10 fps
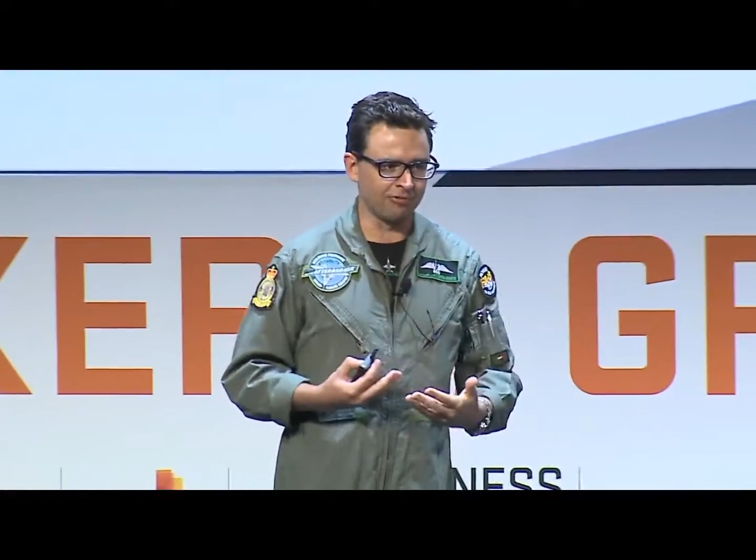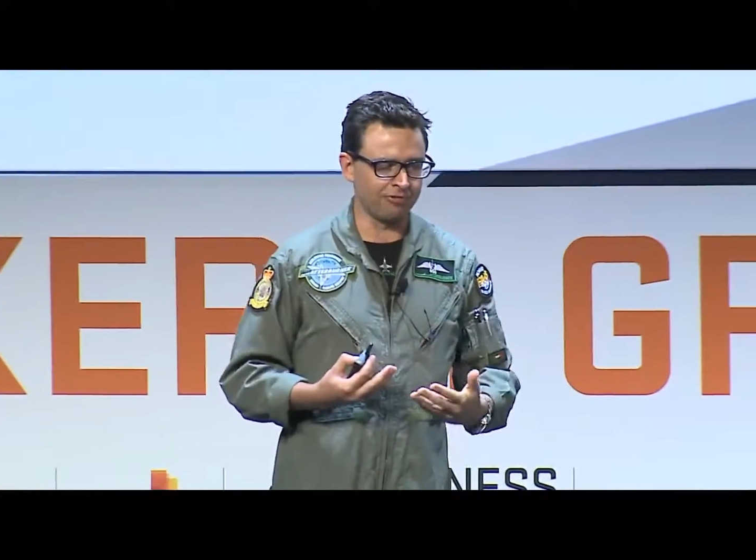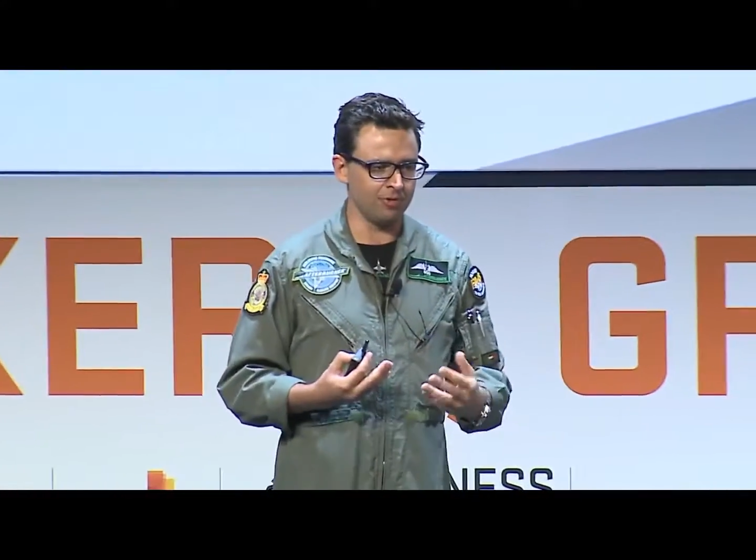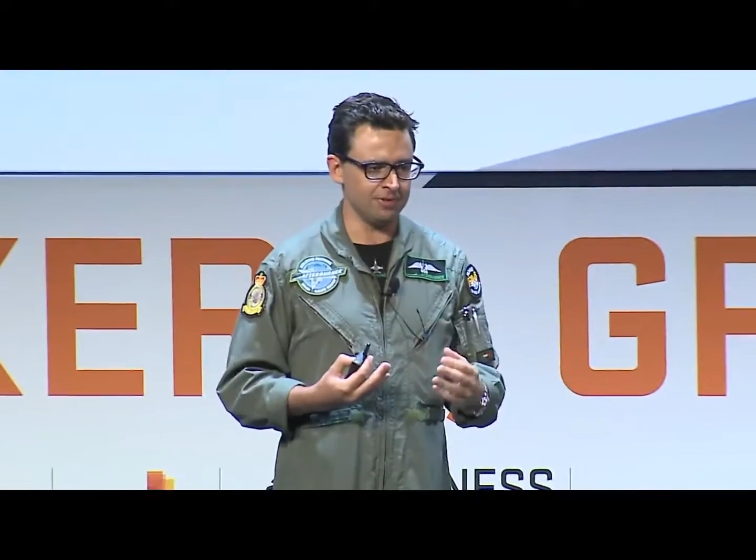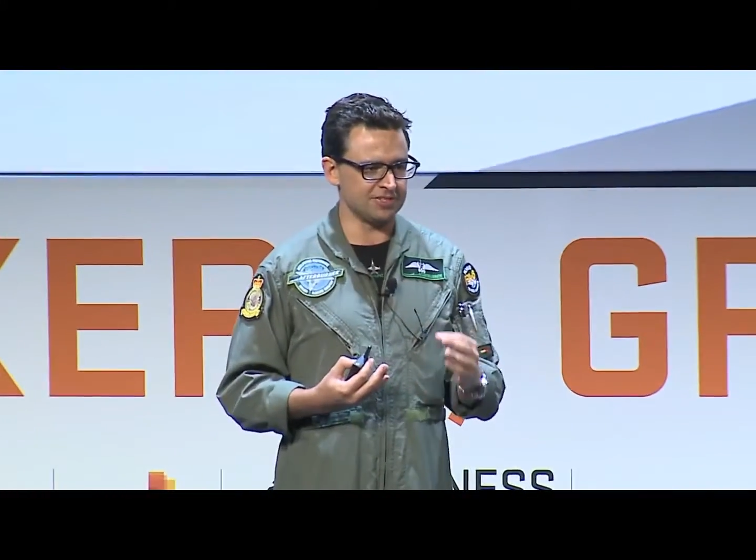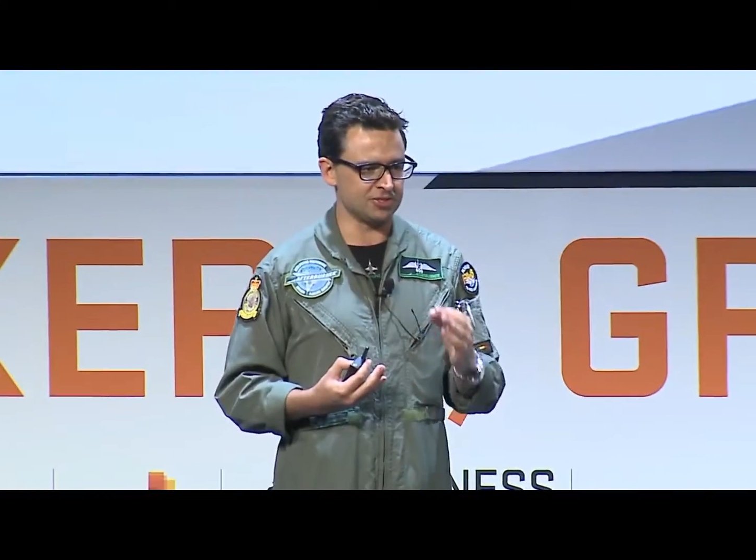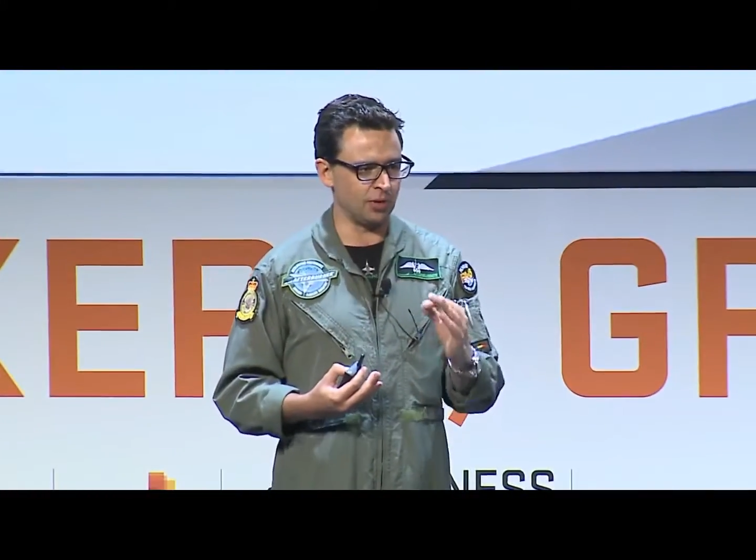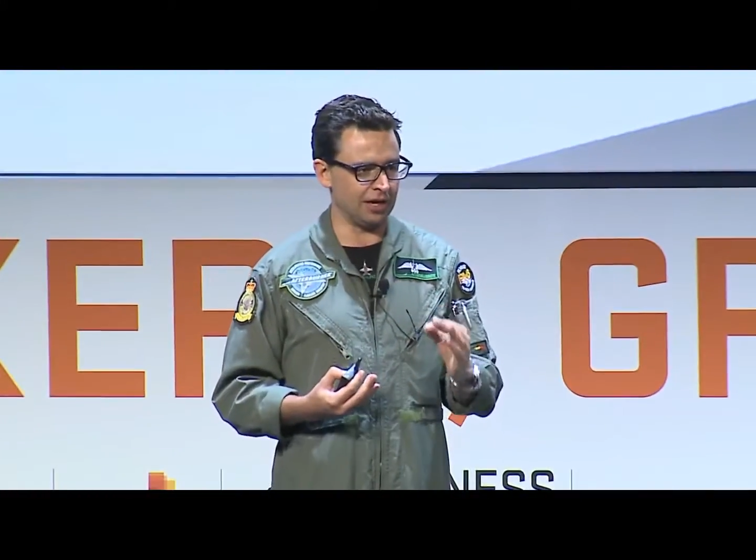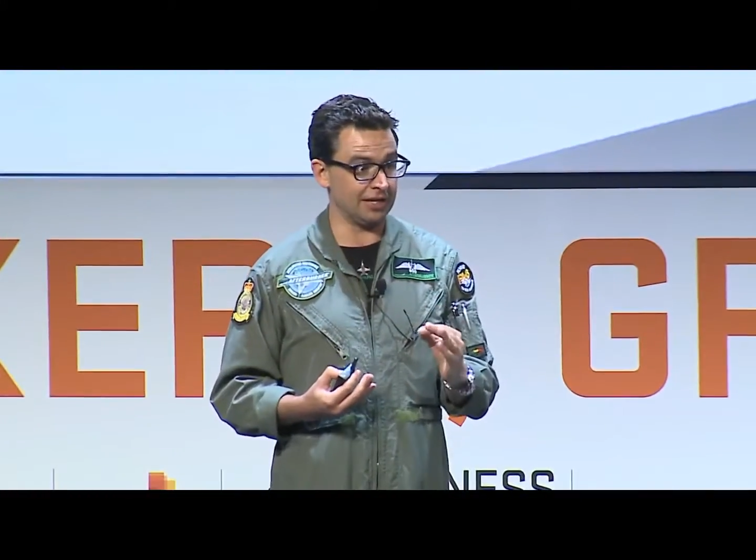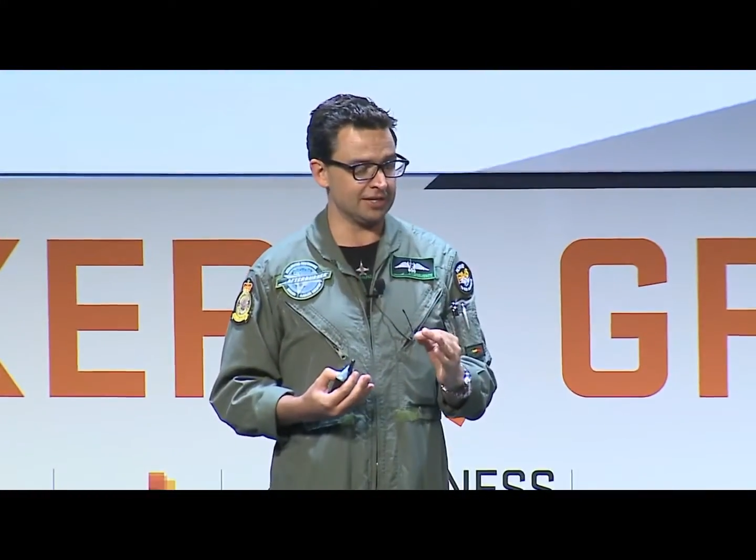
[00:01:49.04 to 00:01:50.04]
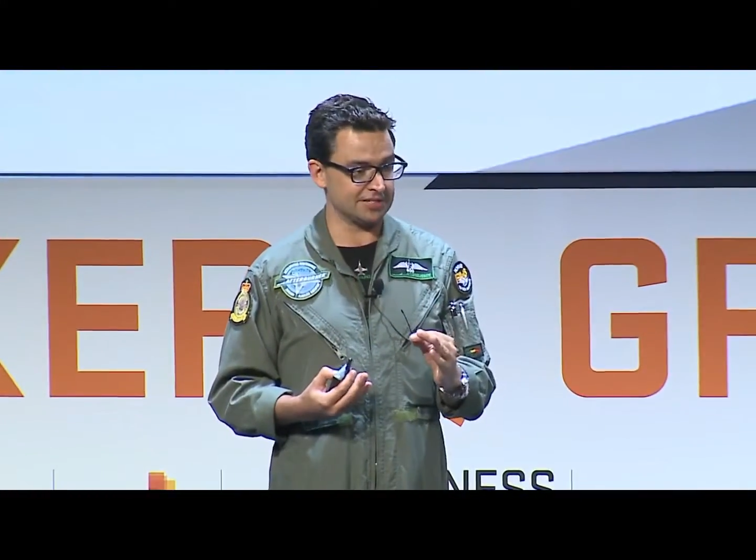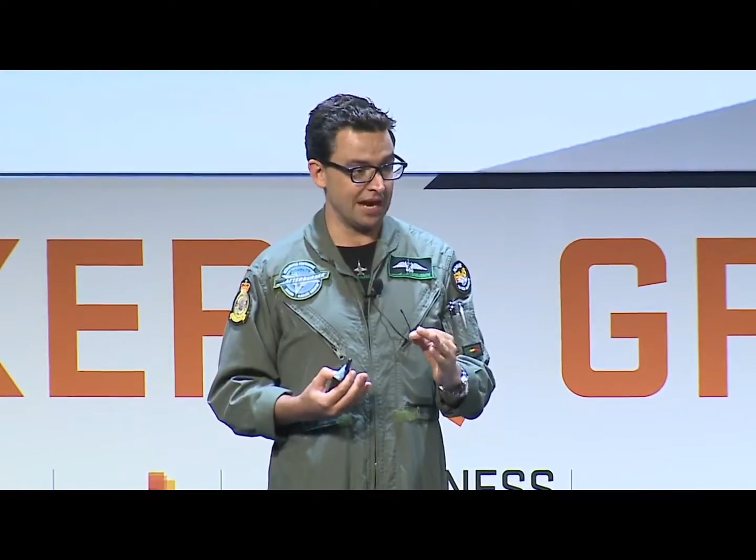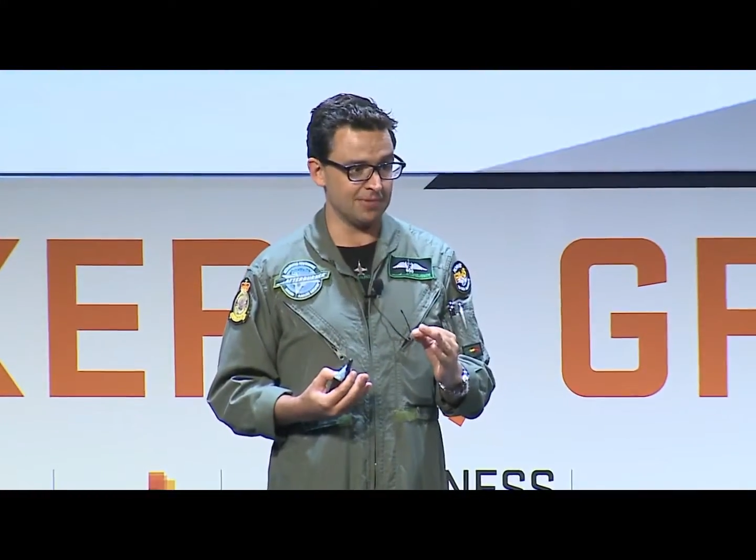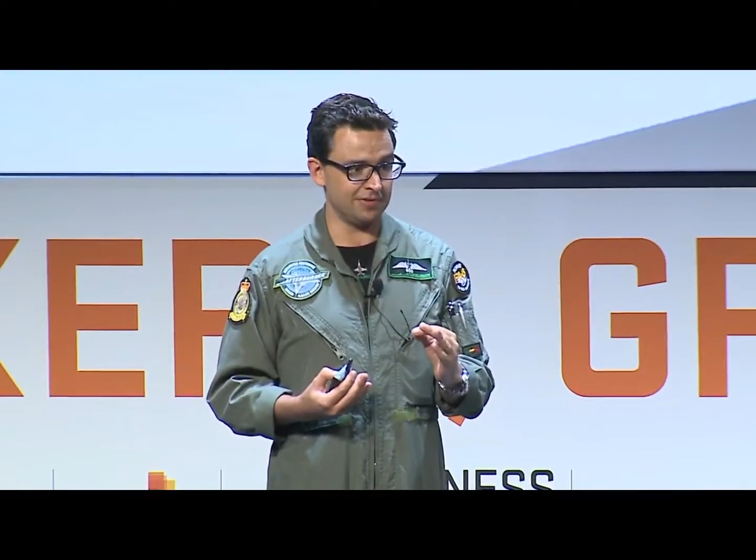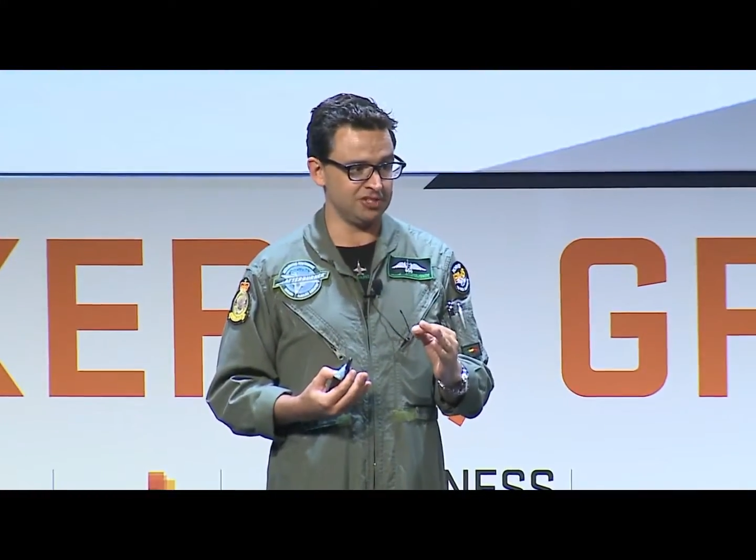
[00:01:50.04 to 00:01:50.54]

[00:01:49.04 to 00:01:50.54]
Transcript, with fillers: performance as a relentless game of